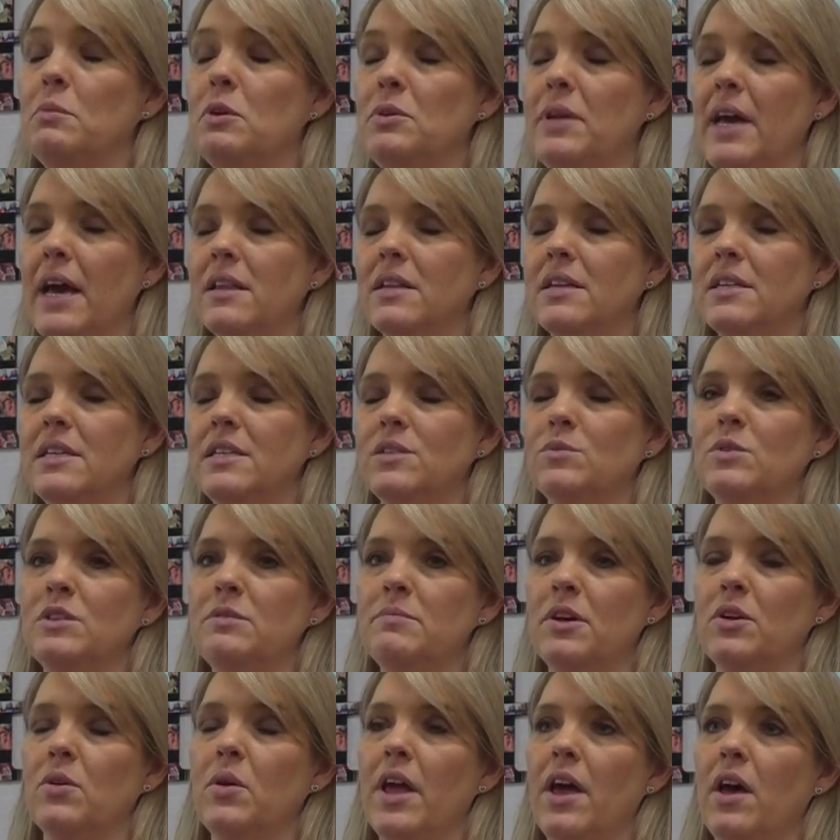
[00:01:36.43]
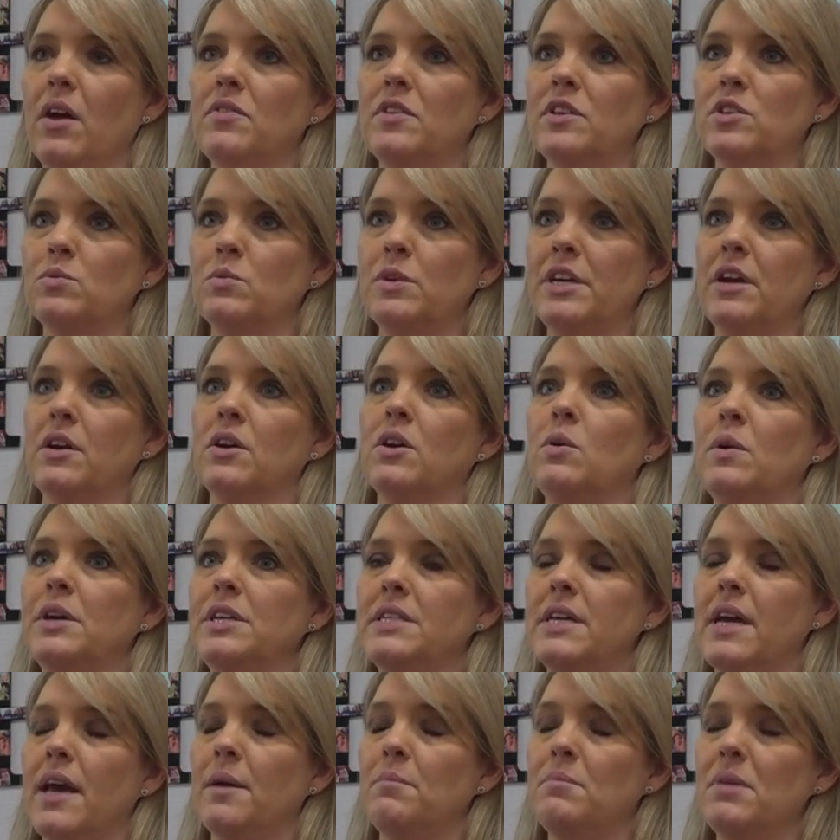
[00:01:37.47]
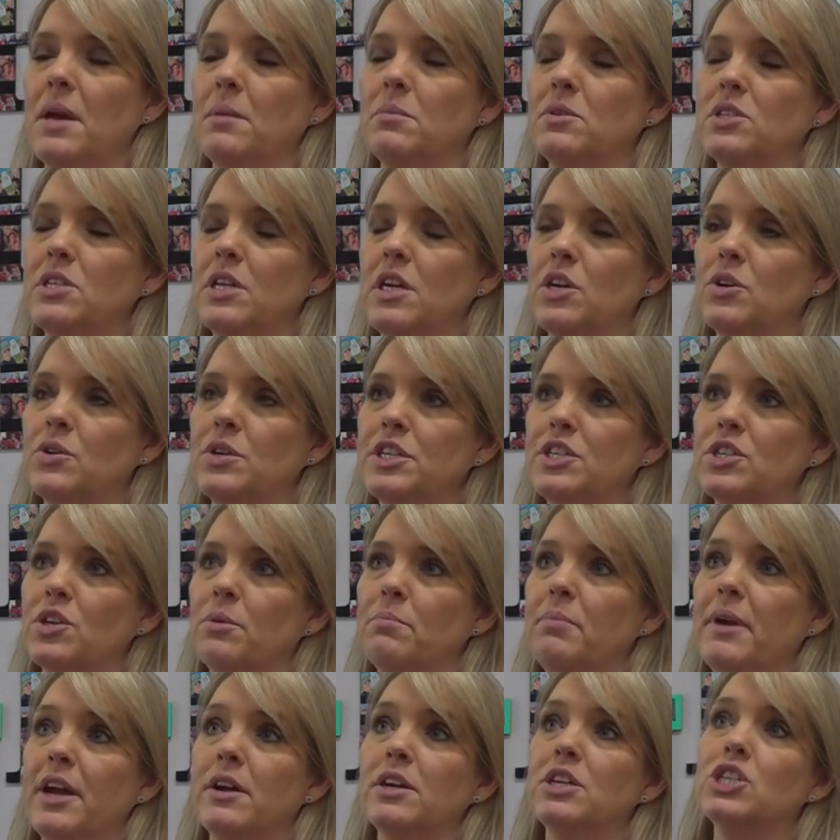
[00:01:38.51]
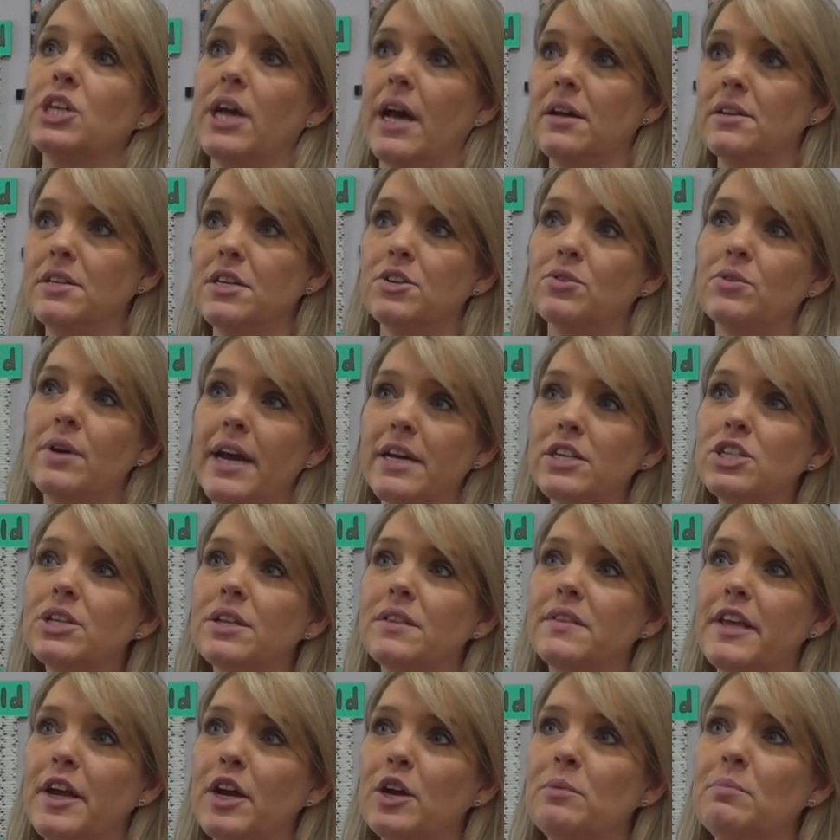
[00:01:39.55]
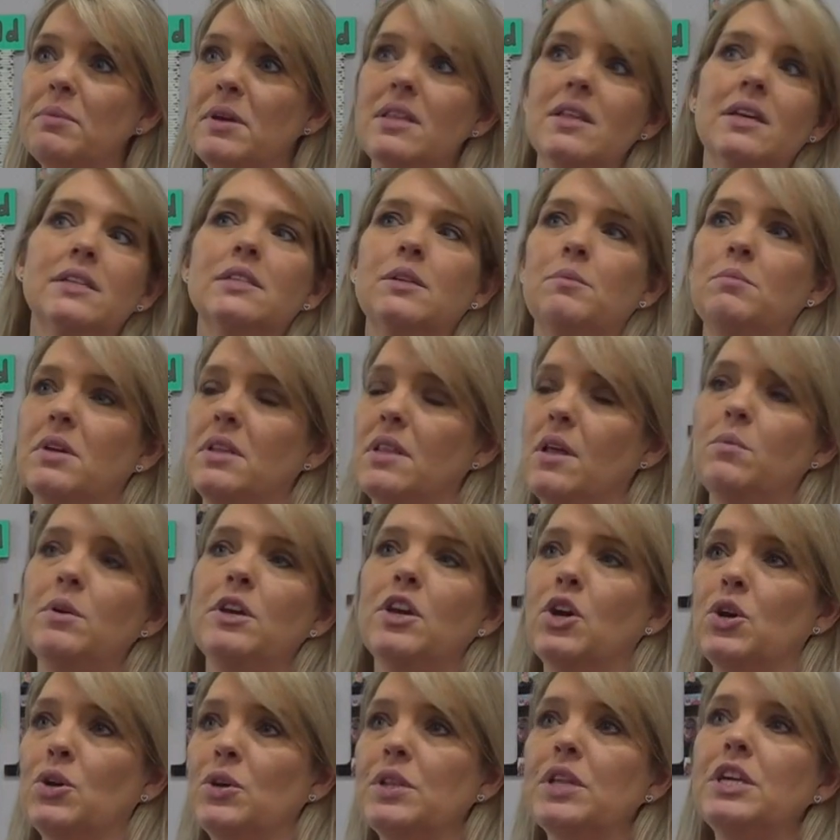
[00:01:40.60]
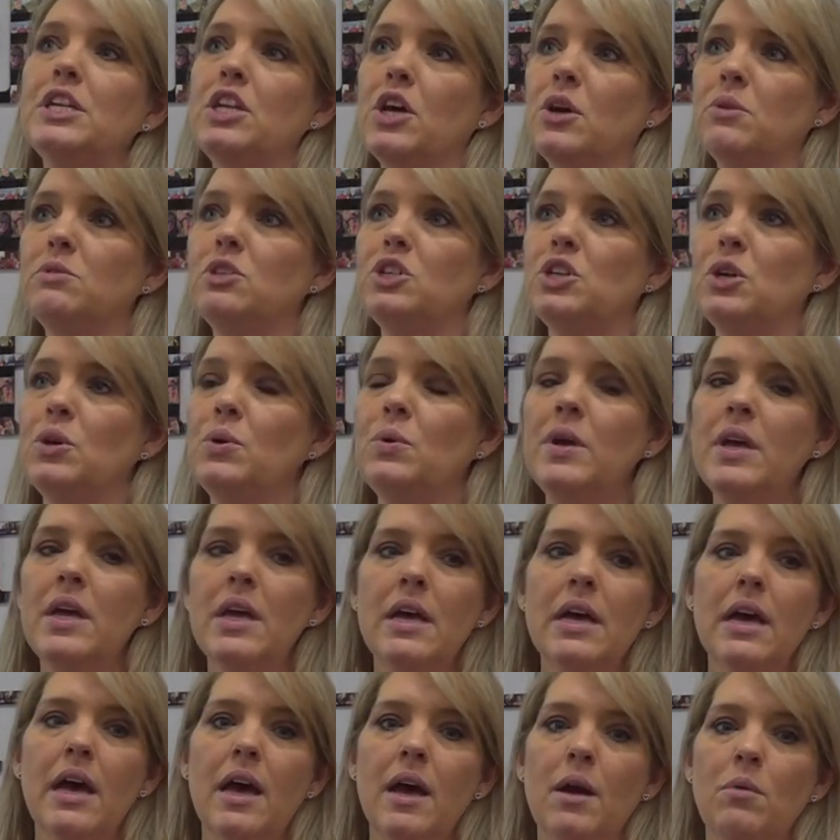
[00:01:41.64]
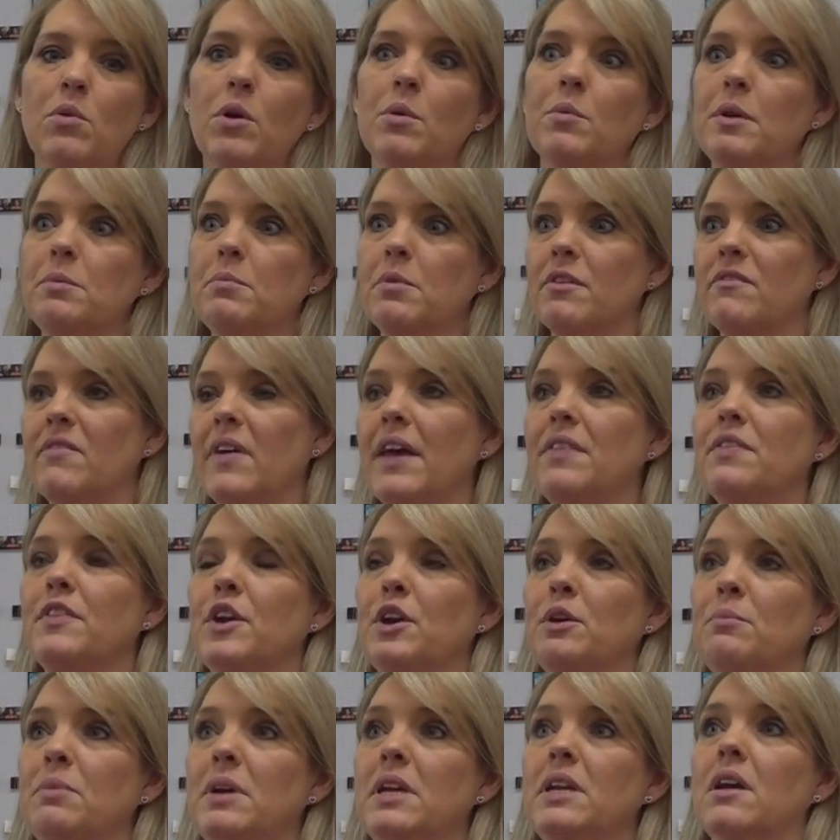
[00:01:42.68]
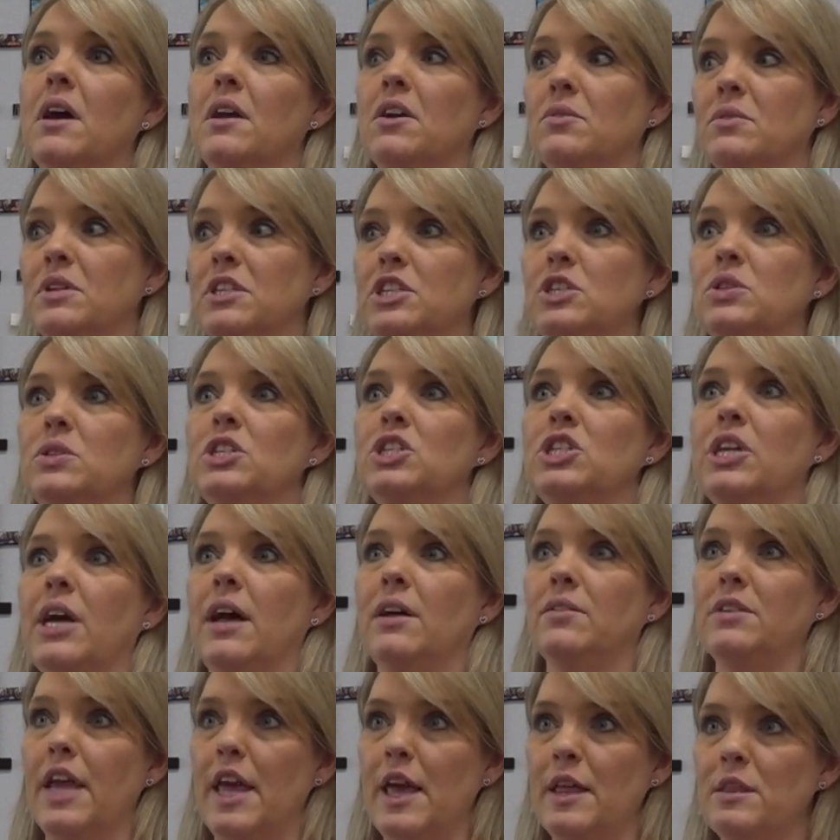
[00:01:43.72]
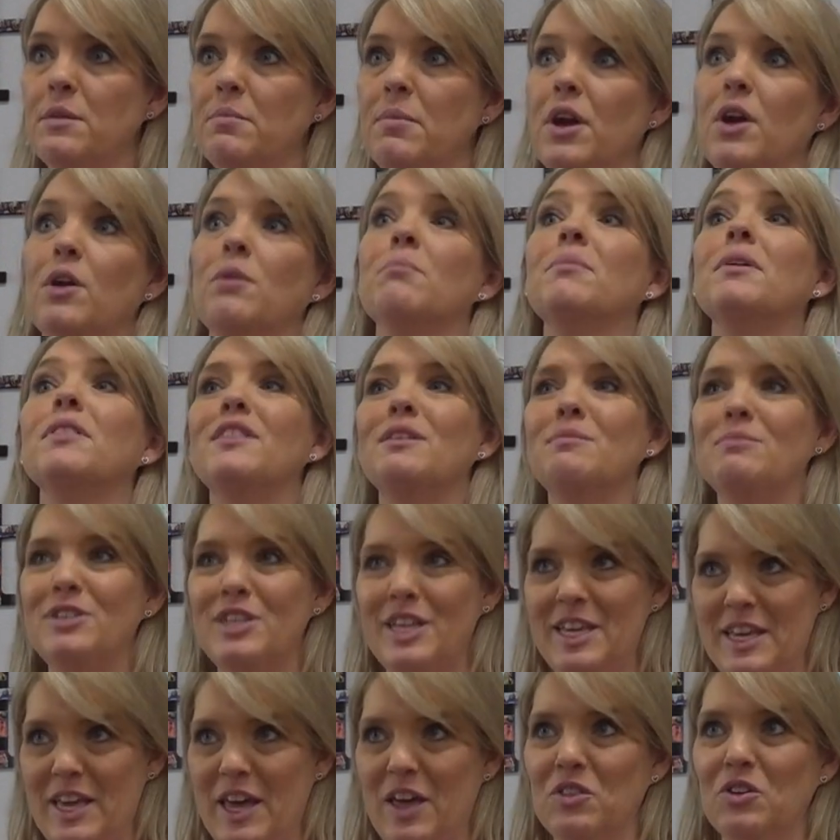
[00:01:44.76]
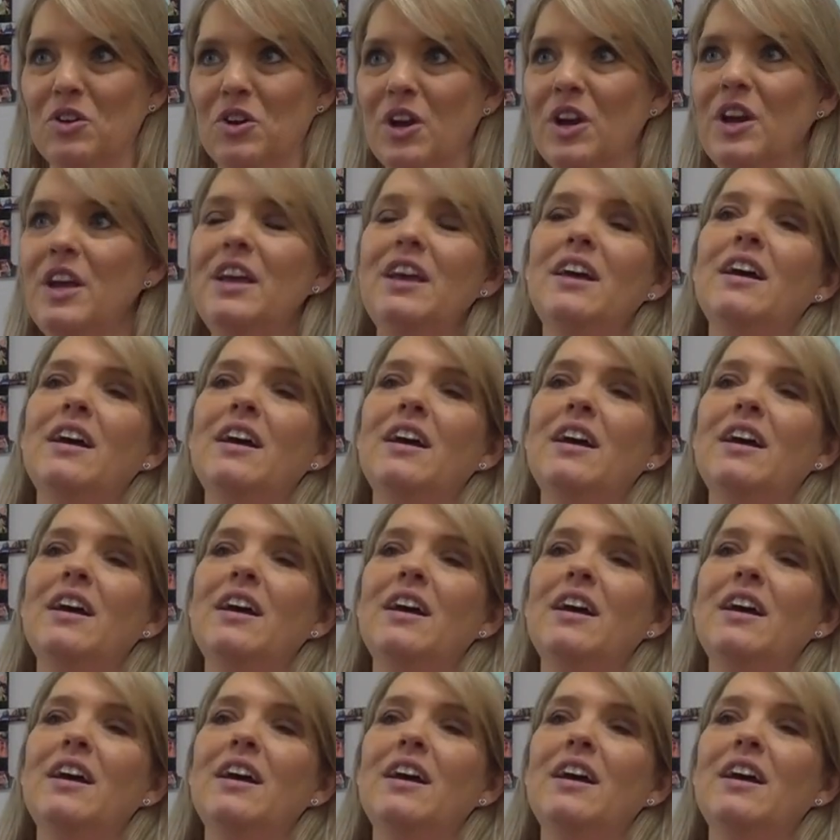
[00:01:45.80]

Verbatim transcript: modalities with mental health is we are going to be able to increase our parent-child interaction therapy. That's something that we currently don't do, uh, where we provide therapy not only to the child and the parent, but them together.